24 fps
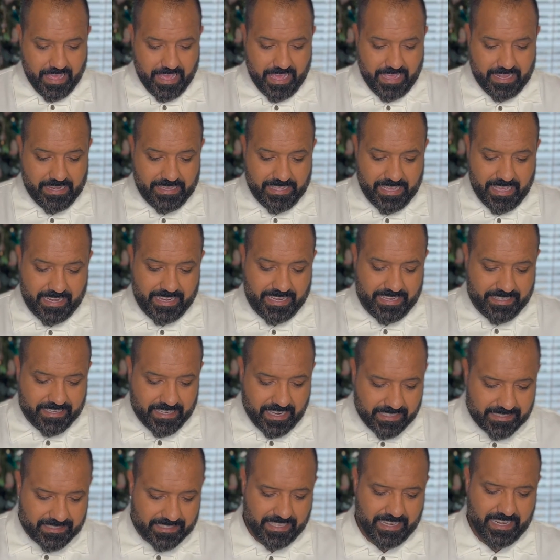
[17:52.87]
And yet he
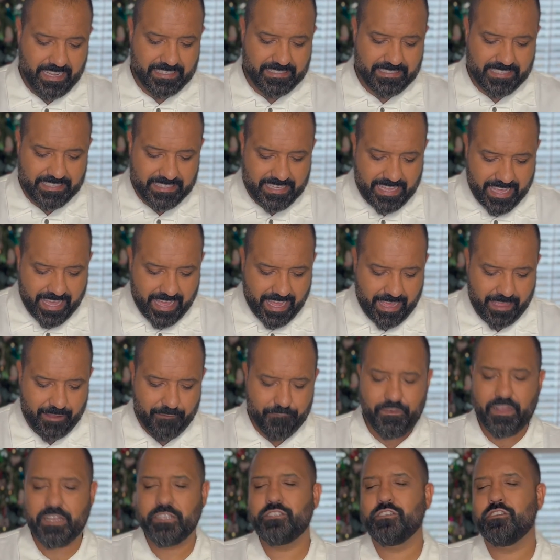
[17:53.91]
does it. And today I
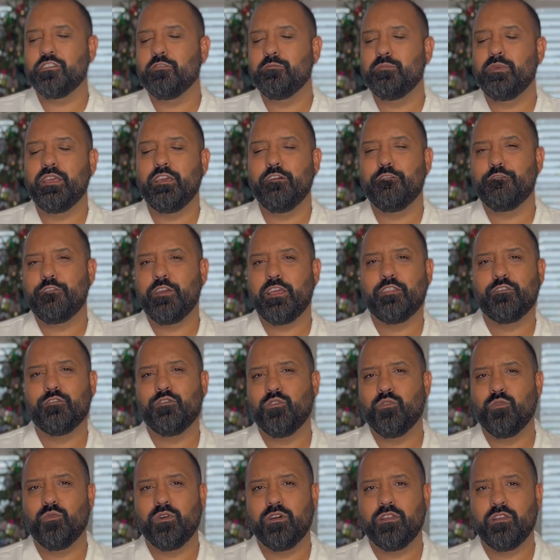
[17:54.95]
invite you to be a
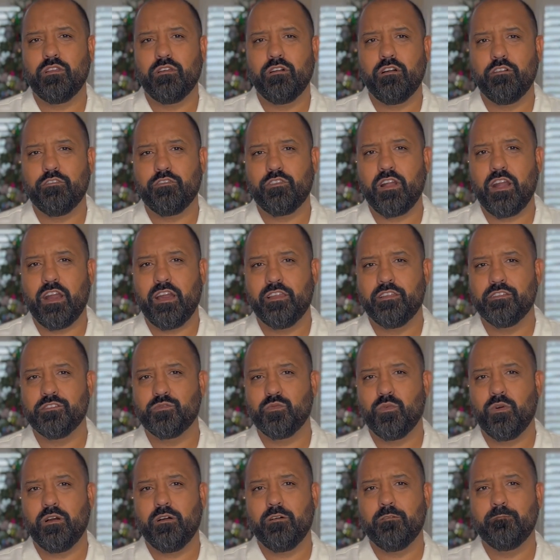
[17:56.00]
faithful one of God
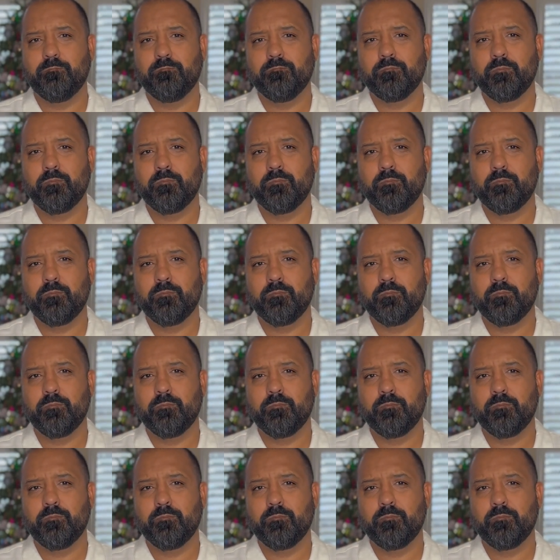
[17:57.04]
as well.